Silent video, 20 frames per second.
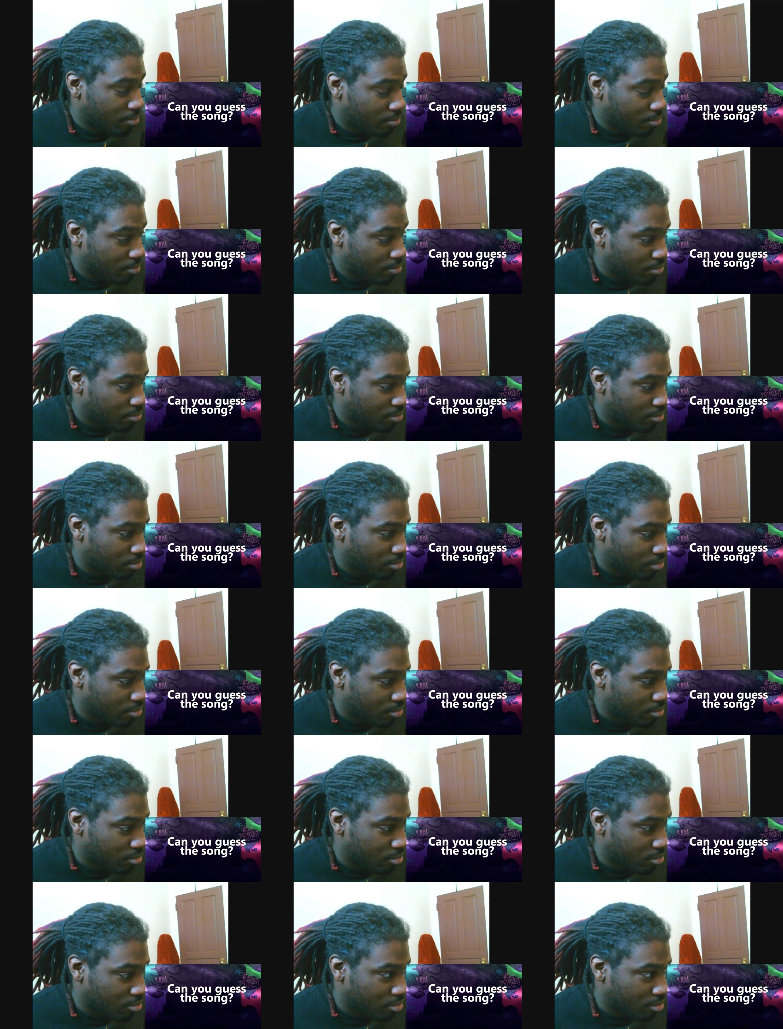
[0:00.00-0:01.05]

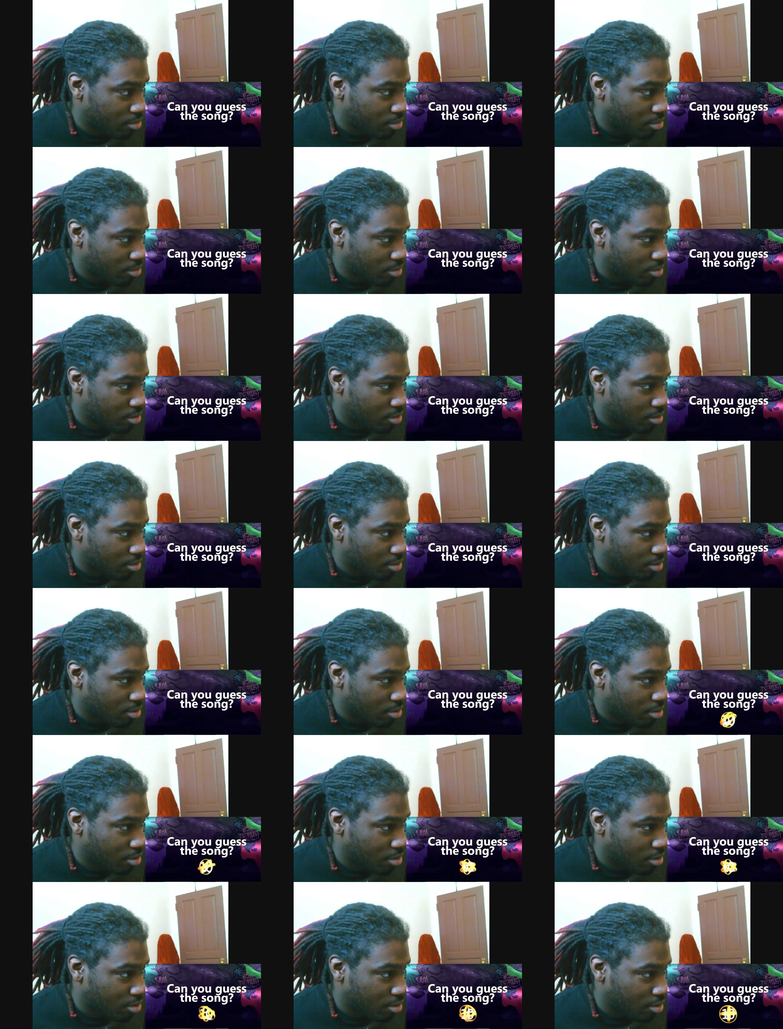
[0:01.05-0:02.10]

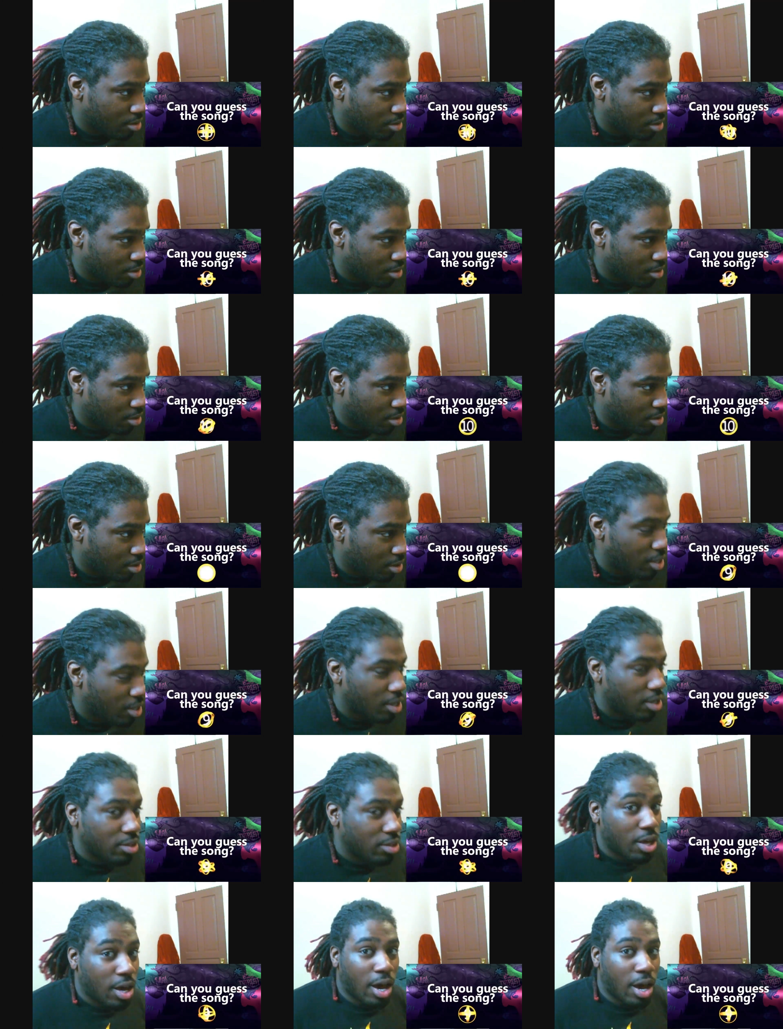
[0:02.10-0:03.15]

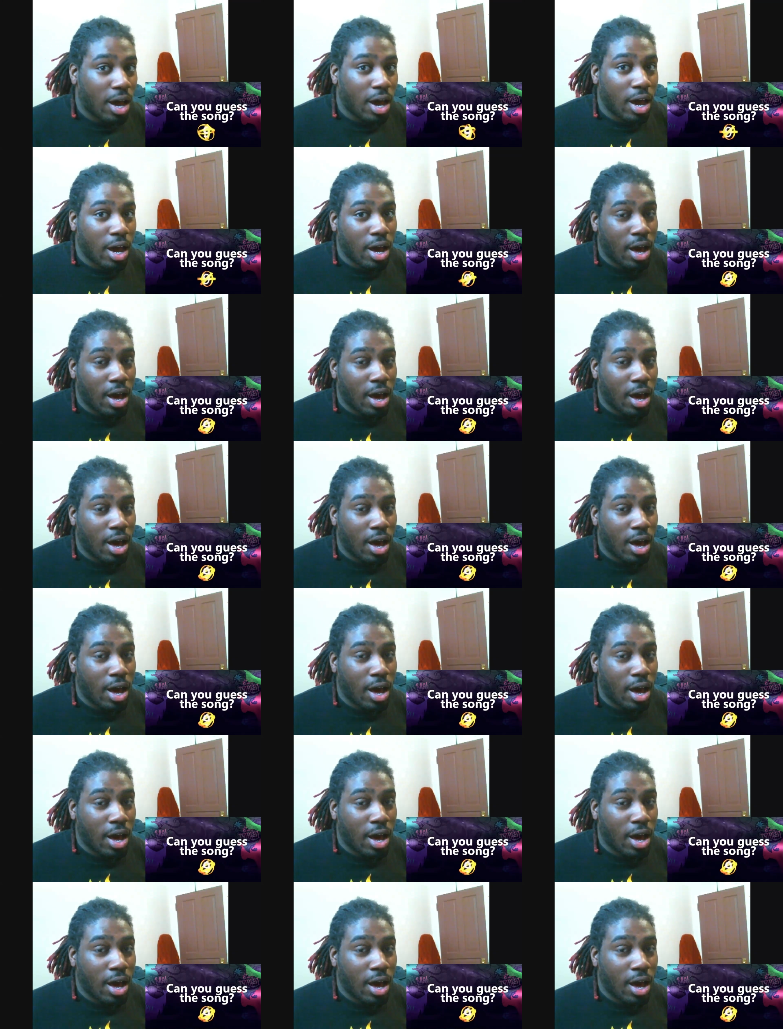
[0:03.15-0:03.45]
[no speech]